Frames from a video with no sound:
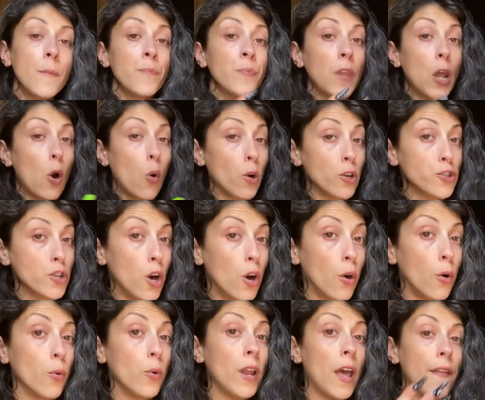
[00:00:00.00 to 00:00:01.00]
or
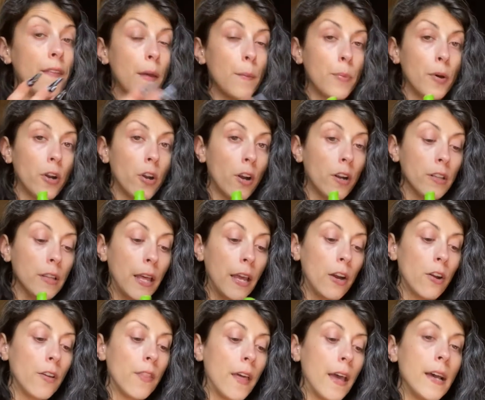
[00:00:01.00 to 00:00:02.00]
tone, and then put on a
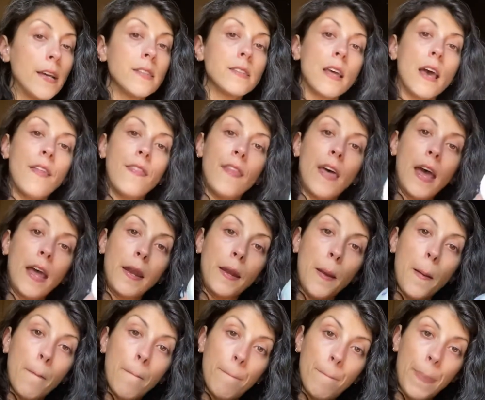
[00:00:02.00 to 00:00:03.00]
layer of this, and then
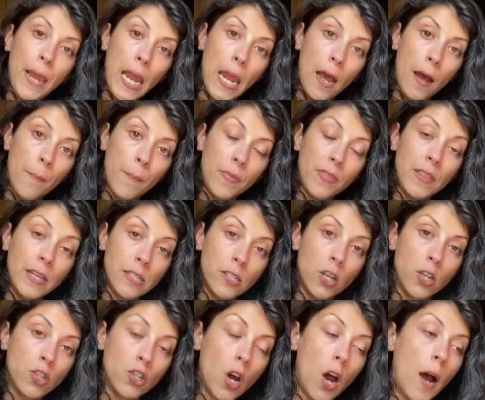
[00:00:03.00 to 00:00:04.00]
bam, this
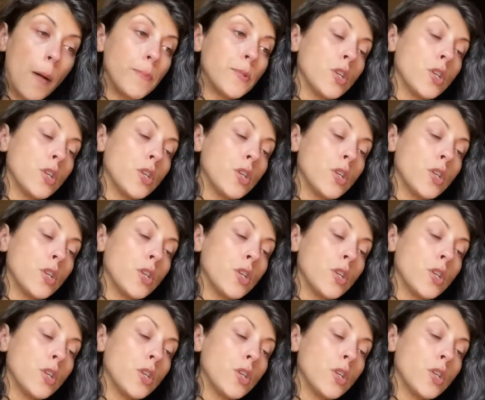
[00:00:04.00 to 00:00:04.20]
on top.